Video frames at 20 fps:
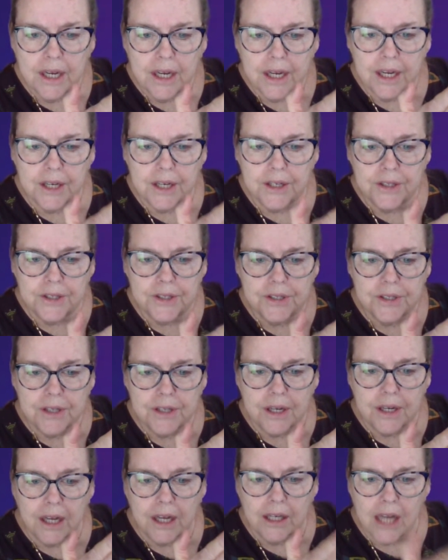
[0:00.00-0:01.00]
is
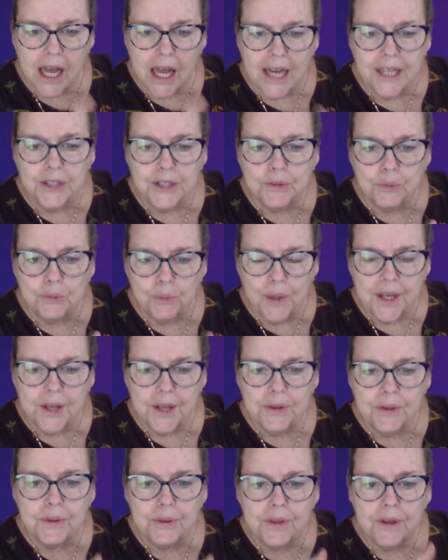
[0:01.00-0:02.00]
aligned
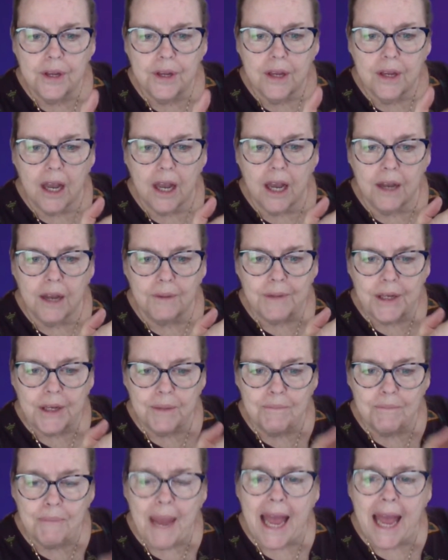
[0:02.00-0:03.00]
with
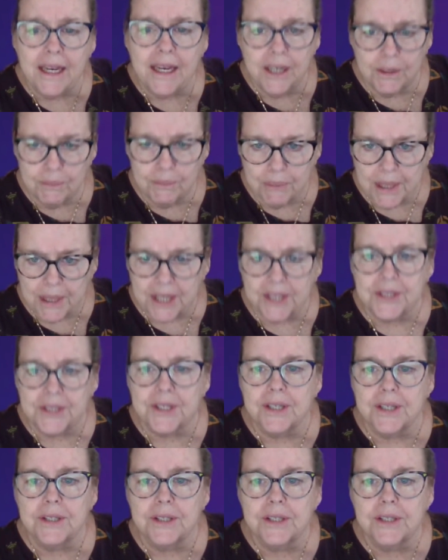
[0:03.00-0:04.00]
companion
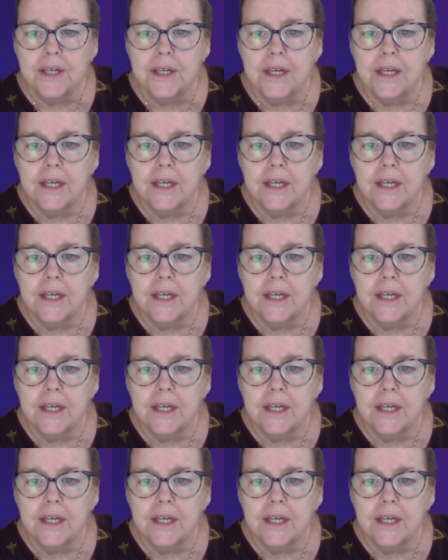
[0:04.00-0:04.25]
pieces.